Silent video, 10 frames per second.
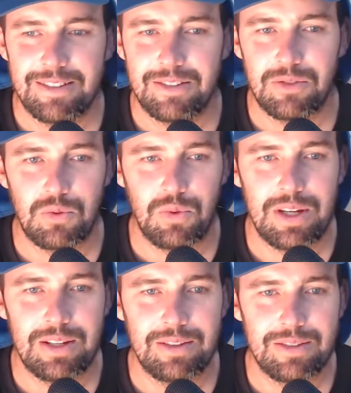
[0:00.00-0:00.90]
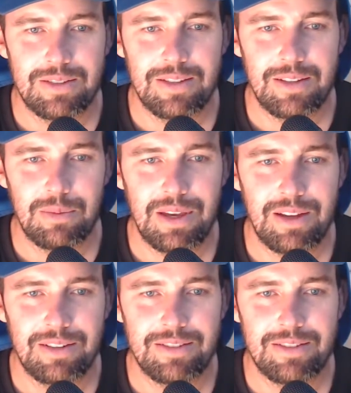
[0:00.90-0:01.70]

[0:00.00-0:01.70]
was reading this thing about it